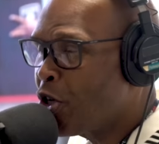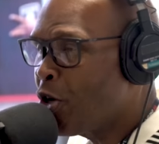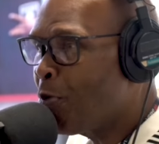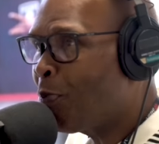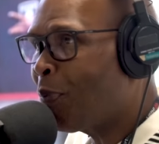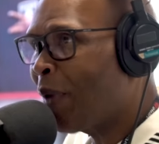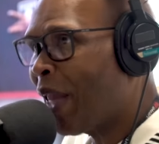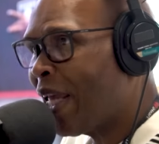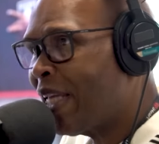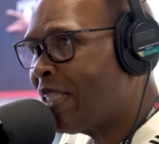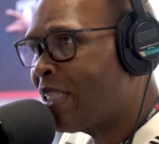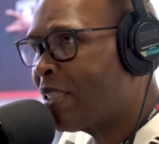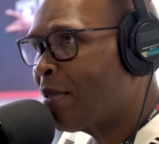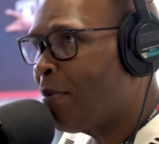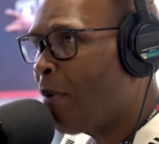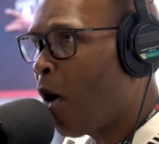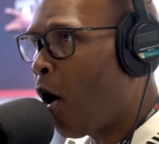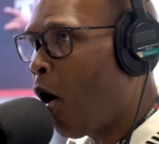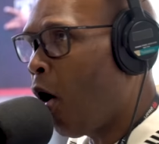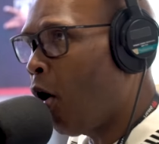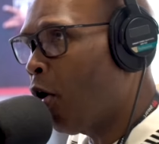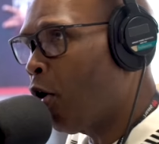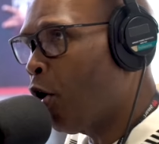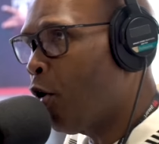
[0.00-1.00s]
you place them
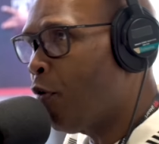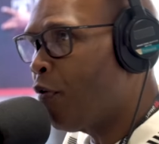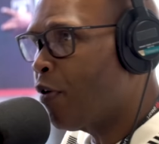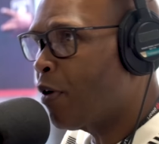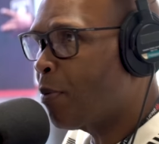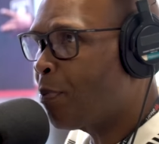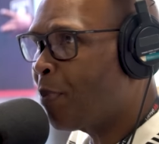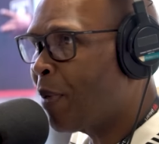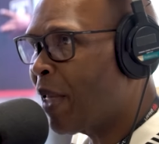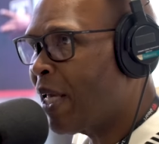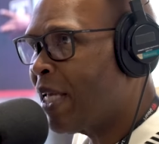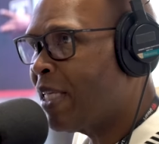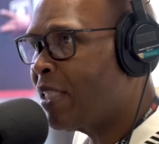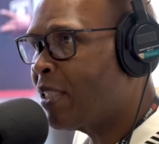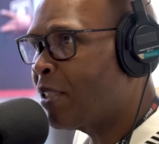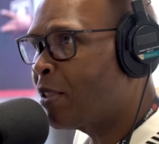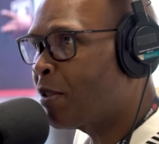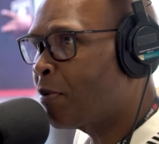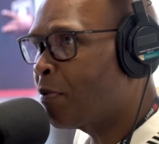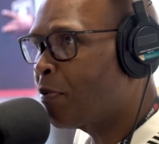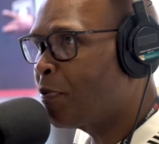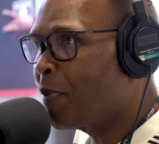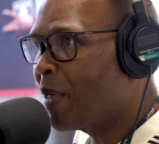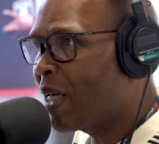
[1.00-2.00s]
all over the place
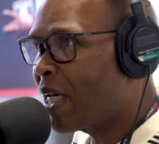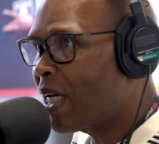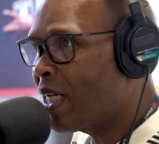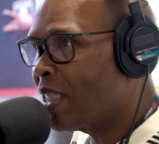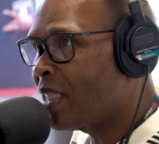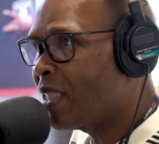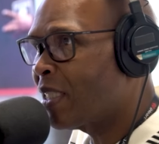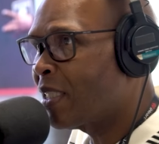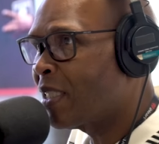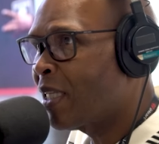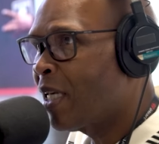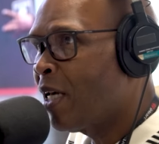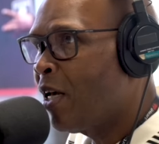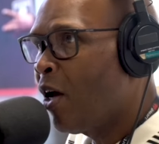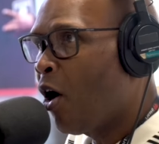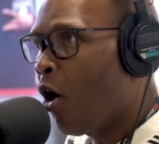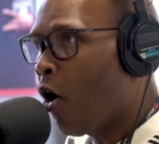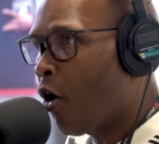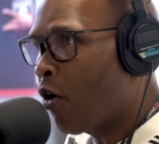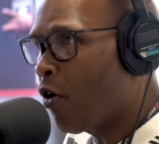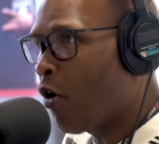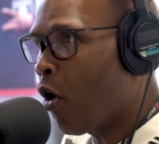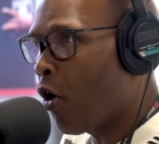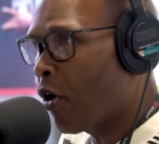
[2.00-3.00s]
because
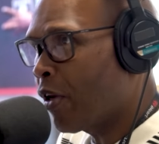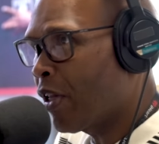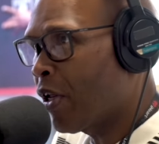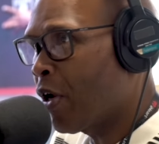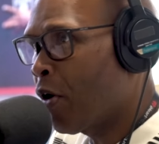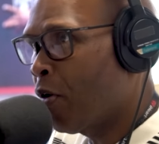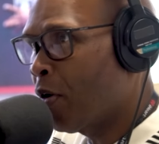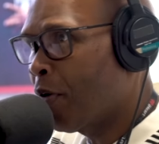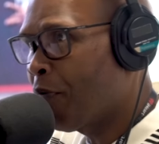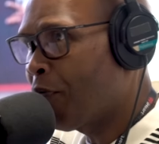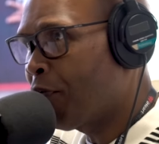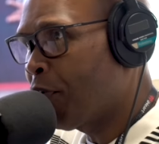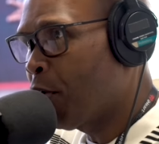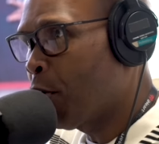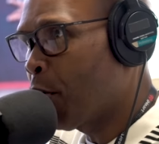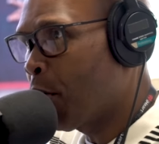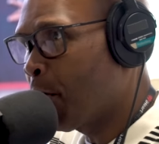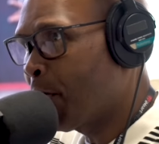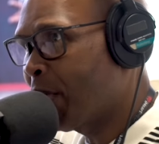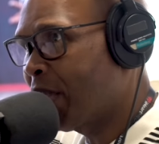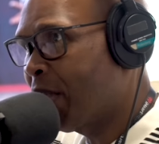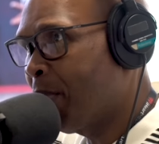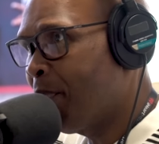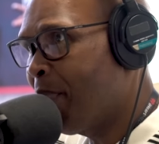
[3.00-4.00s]
are they on the floor
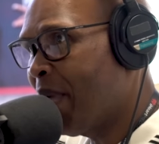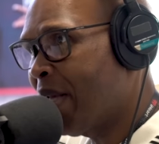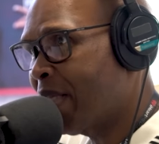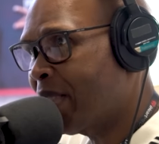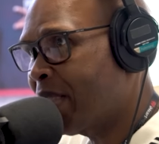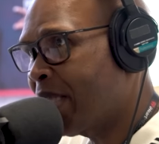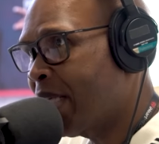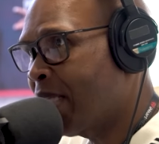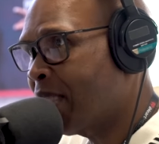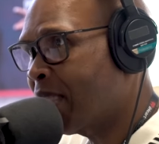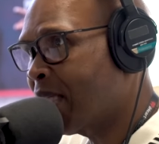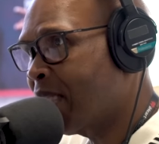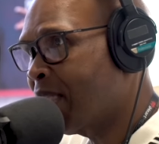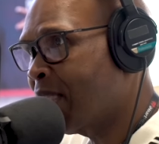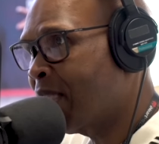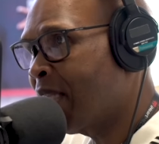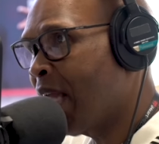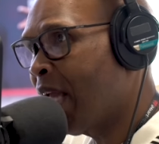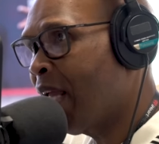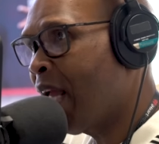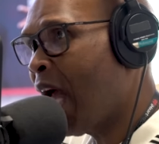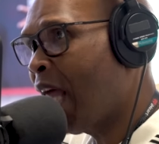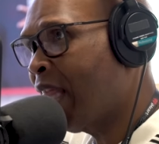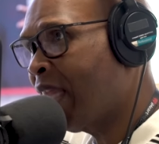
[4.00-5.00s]
with the best seats? Because
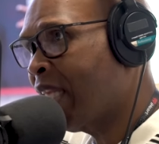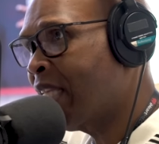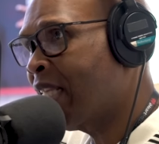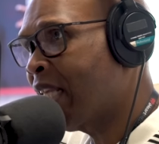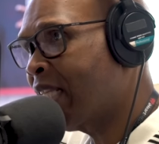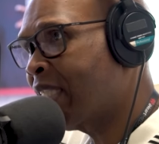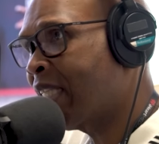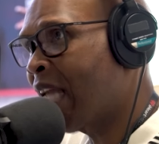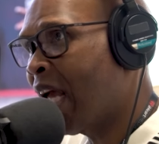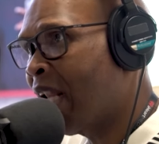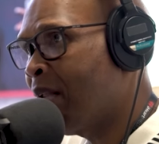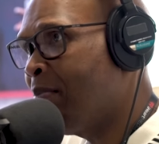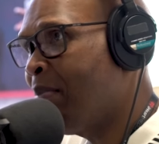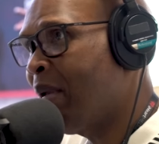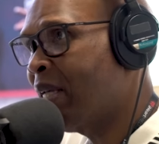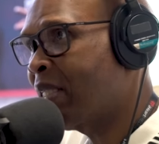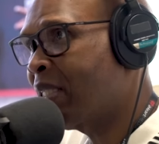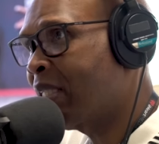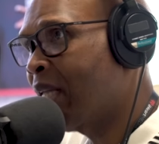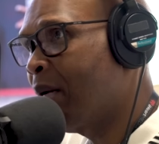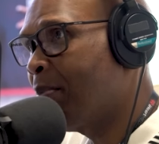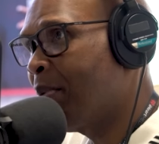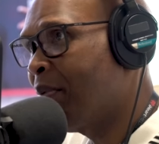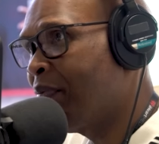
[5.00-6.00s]
I think that's kind of
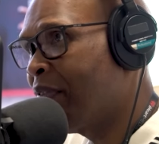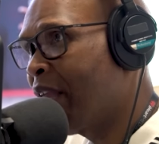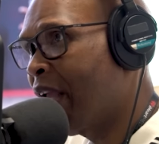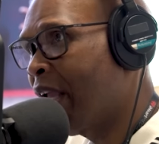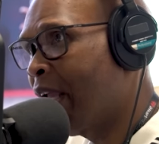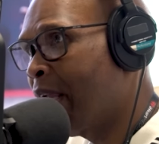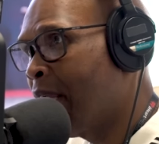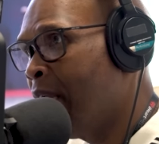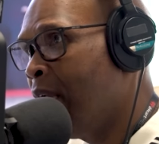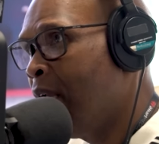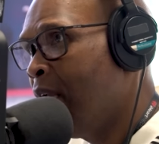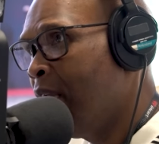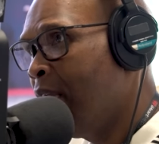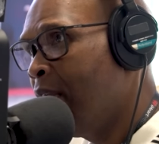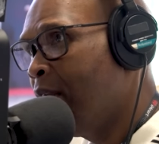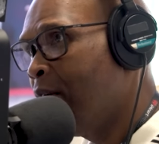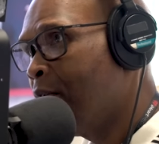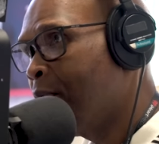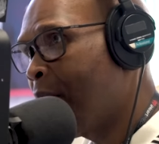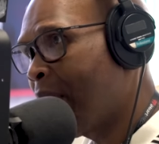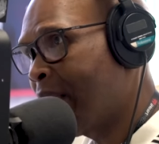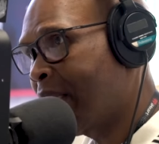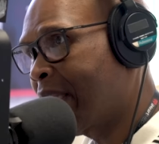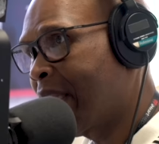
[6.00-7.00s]
messed up if they
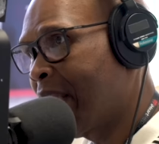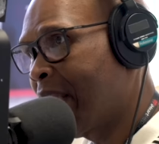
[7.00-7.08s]
right